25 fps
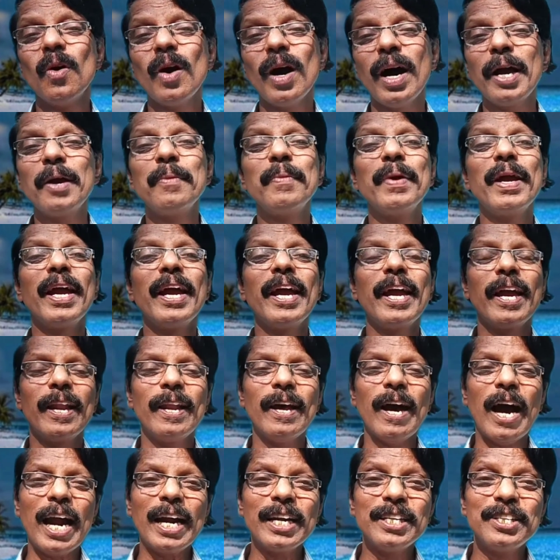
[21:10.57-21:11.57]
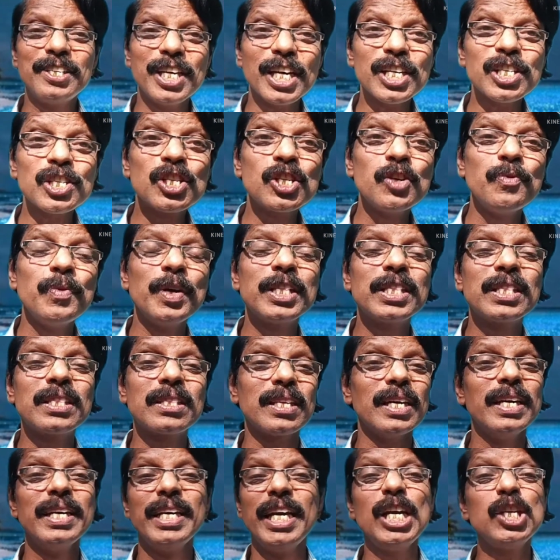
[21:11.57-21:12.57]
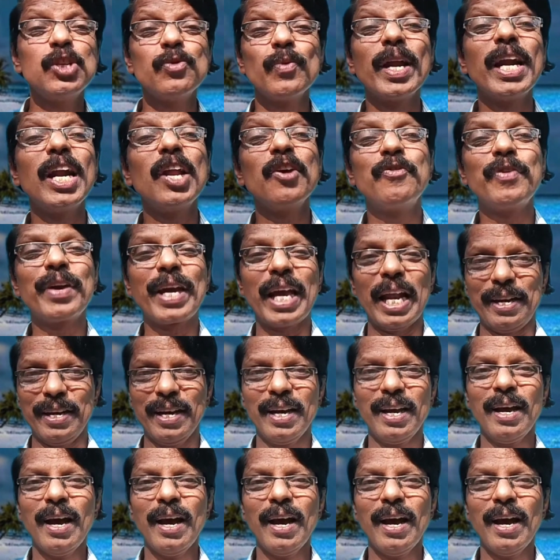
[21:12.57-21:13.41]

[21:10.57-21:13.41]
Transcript: I mean, adjust with is very difficult.